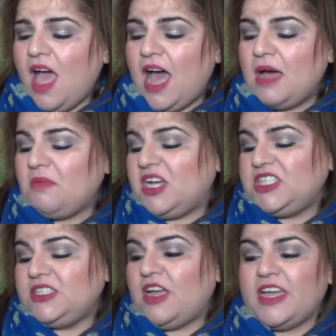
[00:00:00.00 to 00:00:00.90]
I
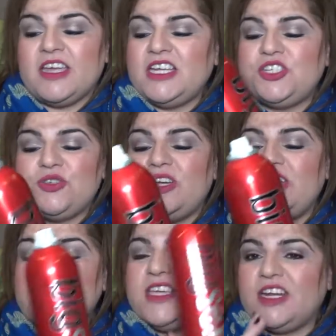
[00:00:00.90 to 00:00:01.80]
did like it, enjoyed
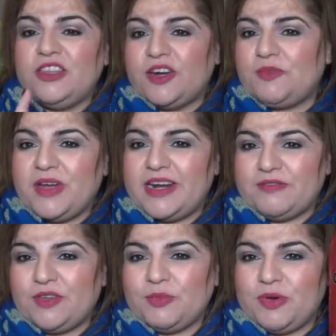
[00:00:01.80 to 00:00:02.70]
it. You get a lot of
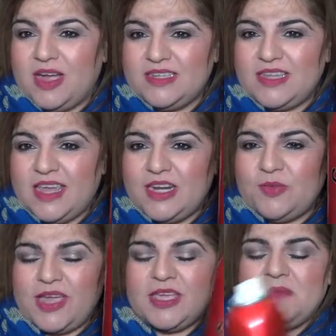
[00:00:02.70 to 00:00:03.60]
product for the price
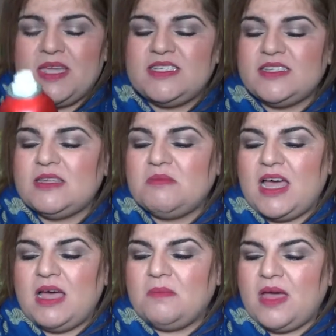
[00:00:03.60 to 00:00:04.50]
anyway compared to some
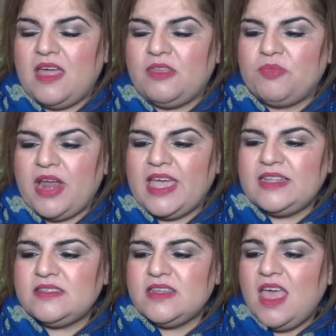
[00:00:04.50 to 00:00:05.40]
other
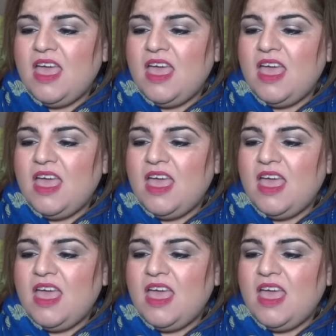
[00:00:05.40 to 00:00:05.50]
brands.